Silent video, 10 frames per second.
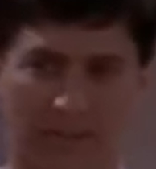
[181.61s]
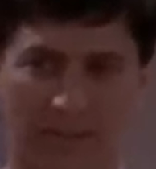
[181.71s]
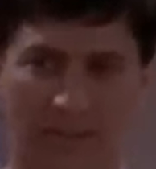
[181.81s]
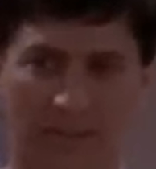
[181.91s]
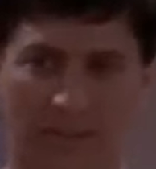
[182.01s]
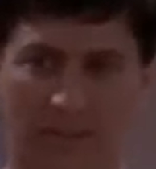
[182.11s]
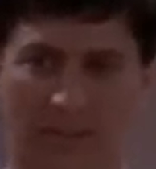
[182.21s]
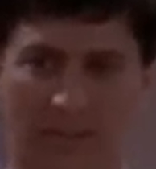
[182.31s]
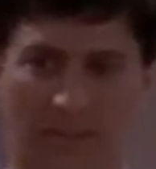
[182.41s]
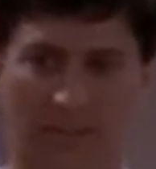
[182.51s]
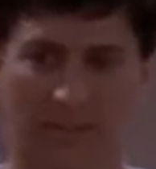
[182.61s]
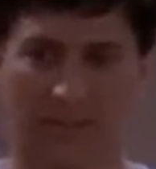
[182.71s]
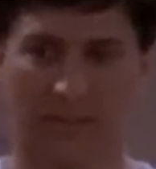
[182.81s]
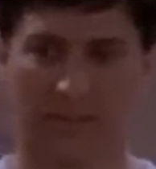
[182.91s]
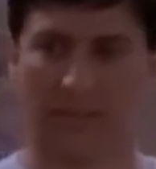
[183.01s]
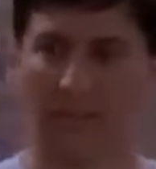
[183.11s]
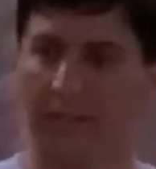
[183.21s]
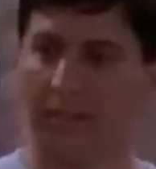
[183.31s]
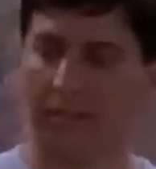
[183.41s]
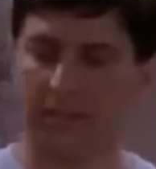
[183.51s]

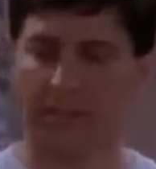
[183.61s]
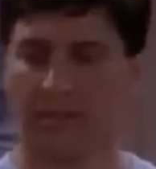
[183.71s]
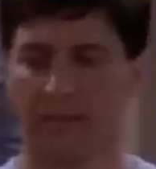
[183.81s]
No one is speaking in this clip.